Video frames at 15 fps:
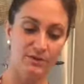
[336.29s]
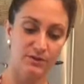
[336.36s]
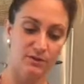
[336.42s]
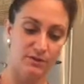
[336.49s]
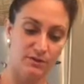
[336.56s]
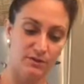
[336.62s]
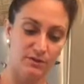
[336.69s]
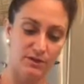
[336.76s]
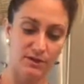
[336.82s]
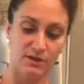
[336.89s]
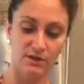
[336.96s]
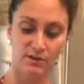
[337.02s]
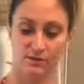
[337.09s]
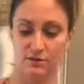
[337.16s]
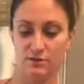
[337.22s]
so you
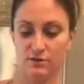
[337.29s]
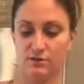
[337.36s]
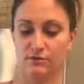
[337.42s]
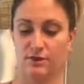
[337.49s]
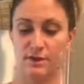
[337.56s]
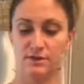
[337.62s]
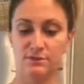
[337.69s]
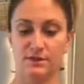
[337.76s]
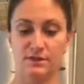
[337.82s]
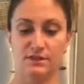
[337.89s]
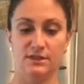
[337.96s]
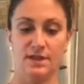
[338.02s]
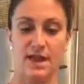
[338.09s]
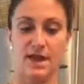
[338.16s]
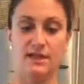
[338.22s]
know your arrangement
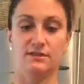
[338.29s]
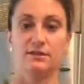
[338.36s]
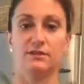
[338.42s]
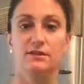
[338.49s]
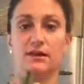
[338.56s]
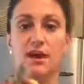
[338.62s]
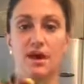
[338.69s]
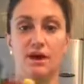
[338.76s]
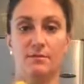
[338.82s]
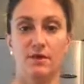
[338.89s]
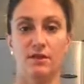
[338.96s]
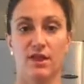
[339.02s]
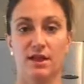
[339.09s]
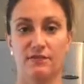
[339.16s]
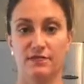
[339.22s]
has
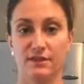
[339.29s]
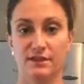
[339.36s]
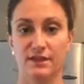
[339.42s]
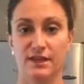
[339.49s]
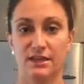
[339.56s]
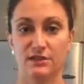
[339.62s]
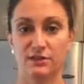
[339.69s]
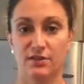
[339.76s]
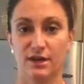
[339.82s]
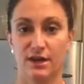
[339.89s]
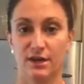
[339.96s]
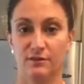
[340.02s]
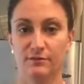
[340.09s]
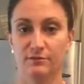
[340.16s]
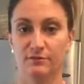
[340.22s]
a lot of fun things going on.